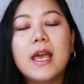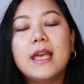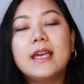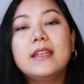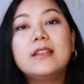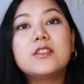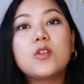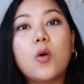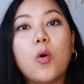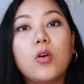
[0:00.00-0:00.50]

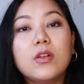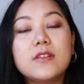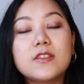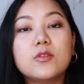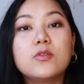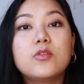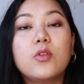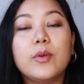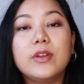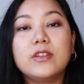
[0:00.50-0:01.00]
it is
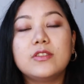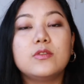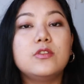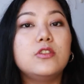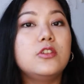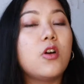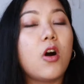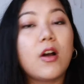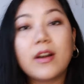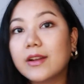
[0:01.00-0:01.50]
also going to
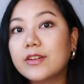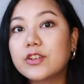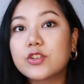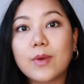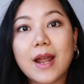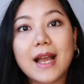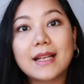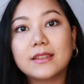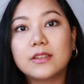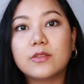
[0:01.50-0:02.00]
not
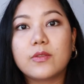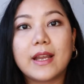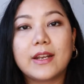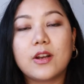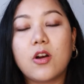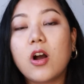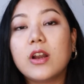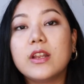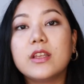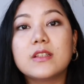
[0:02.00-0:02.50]
attract the
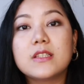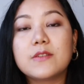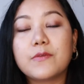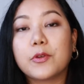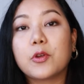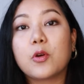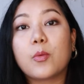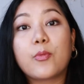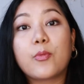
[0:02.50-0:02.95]
right audience for your